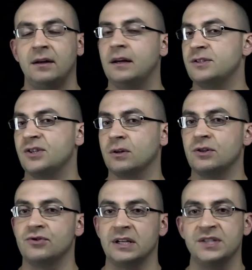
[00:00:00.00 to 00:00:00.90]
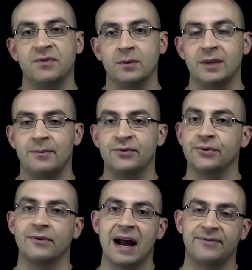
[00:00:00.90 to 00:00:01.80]
and start to transform them through
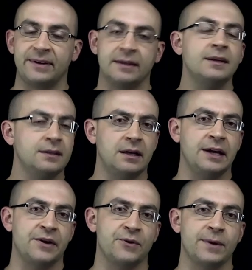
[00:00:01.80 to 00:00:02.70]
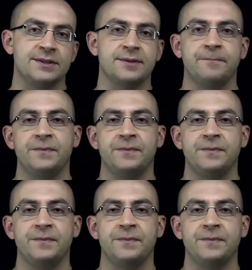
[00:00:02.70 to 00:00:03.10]
graphing and other ways.